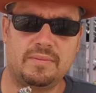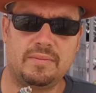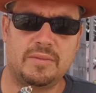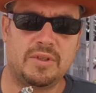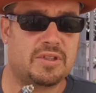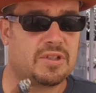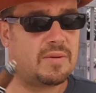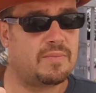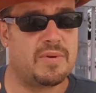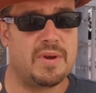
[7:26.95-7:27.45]

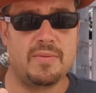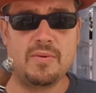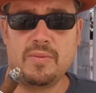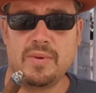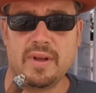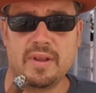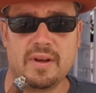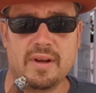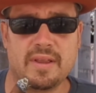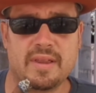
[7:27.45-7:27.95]
But some people
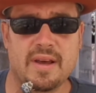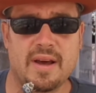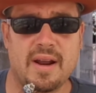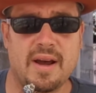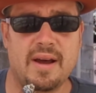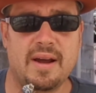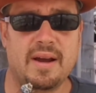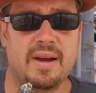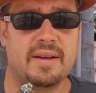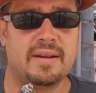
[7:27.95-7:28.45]
might like that.
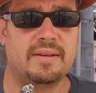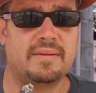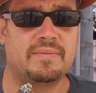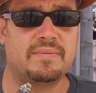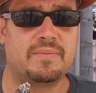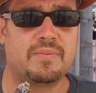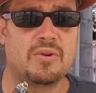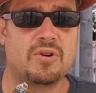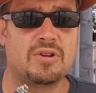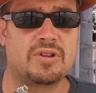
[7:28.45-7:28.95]
I
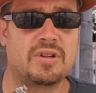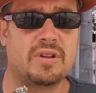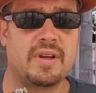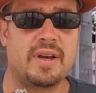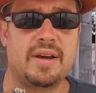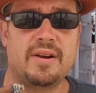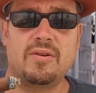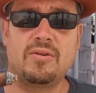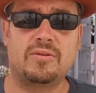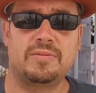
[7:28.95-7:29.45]
personally,
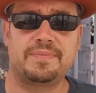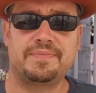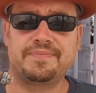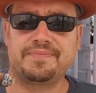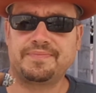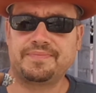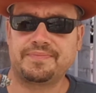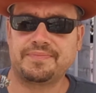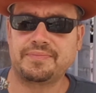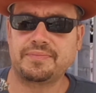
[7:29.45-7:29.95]
I don't.
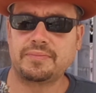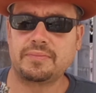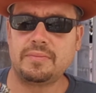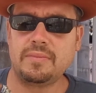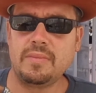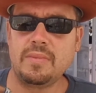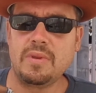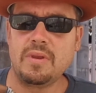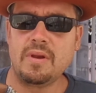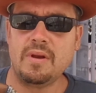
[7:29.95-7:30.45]

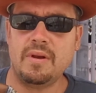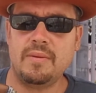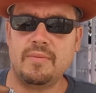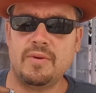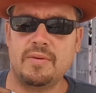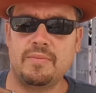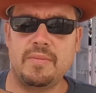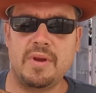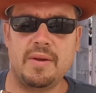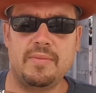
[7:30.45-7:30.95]

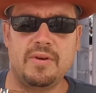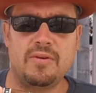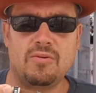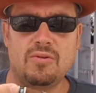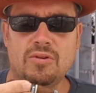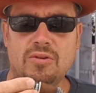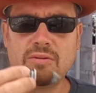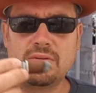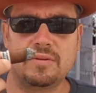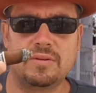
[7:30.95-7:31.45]
But maybe
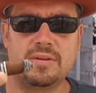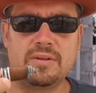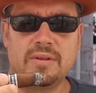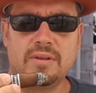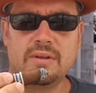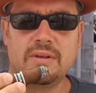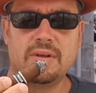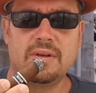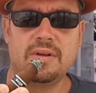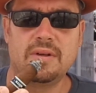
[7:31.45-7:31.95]

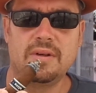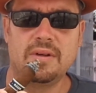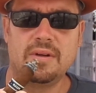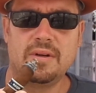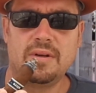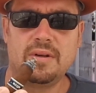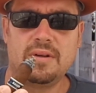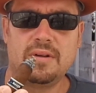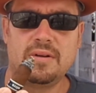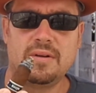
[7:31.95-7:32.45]

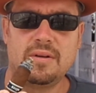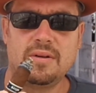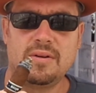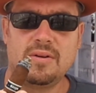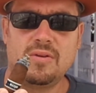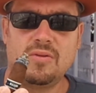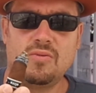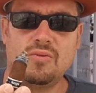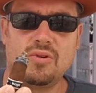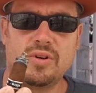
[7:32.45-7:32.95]

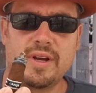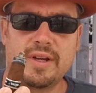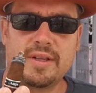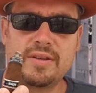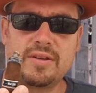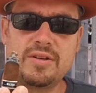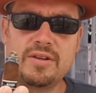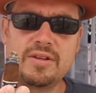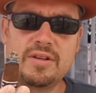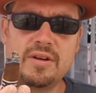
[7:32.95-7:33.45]
we'll get
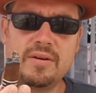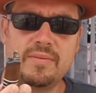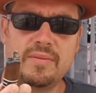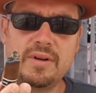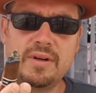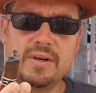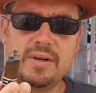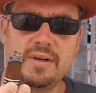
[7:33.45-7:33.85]
to some